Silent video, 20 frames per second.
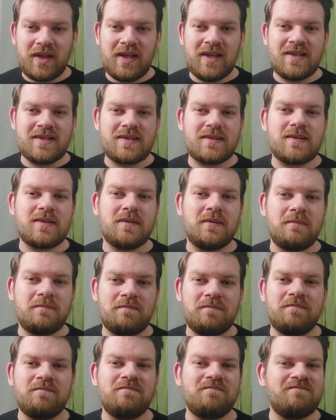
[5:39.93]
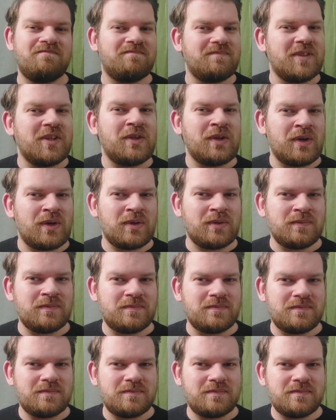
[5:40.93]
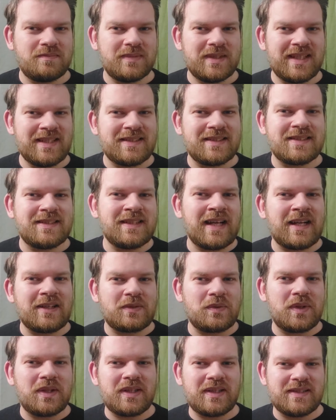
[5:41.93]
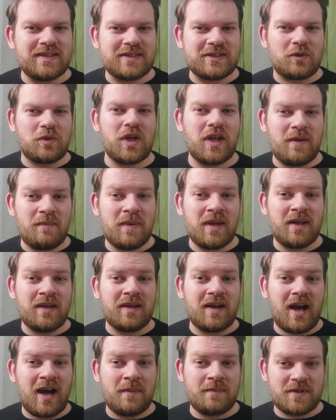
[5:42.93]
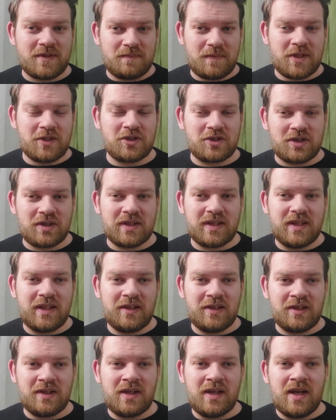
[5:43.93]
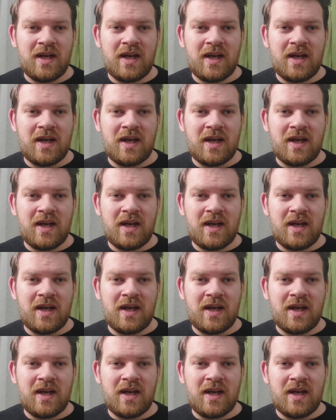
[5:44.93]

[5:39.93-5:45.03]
It's, you know, it's not really screaming I'm special here.